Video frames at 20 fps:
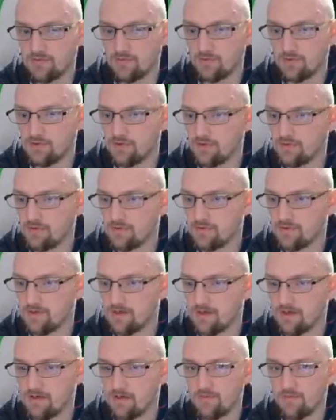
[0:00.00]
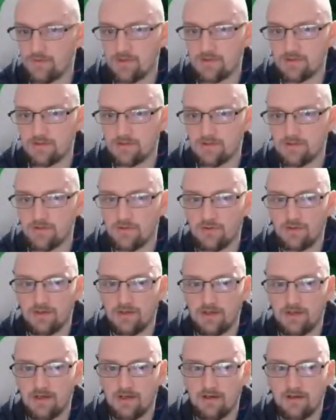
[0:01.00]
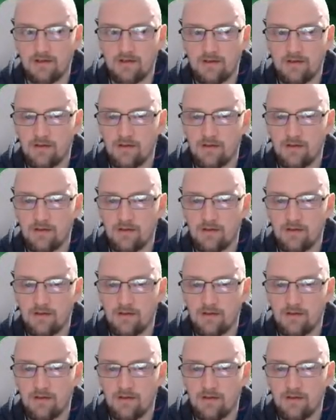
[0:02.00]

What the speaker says: we'll use that. No, he doesn't, not yet.